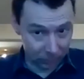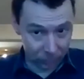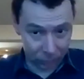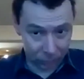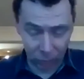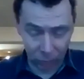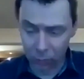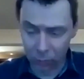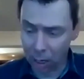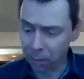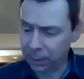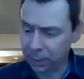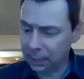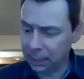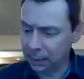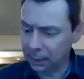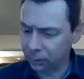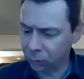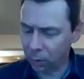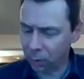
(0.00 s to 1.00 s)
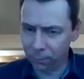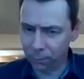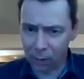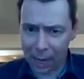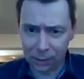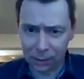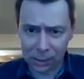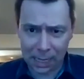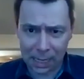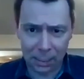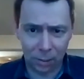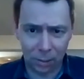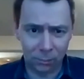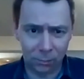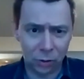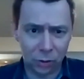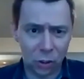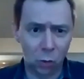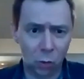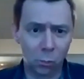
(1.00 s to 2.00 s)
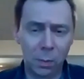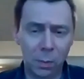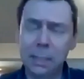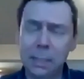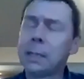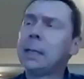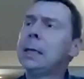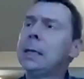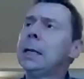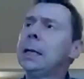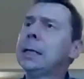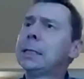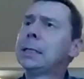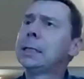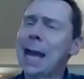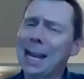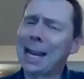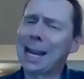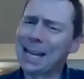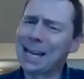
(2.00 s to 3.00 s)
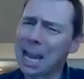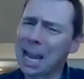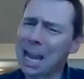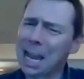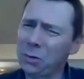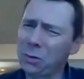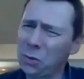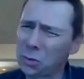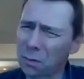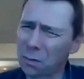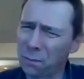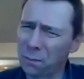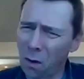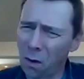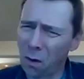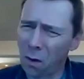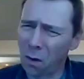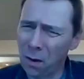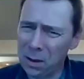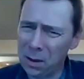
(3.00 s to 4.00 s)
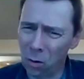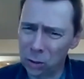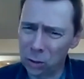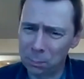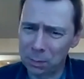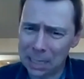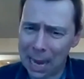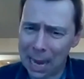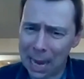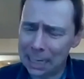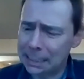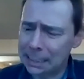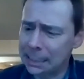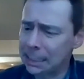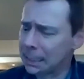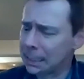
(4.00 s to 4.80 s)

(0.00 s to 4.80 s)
nobody 24 hours later has told me exactly how you define hospitality.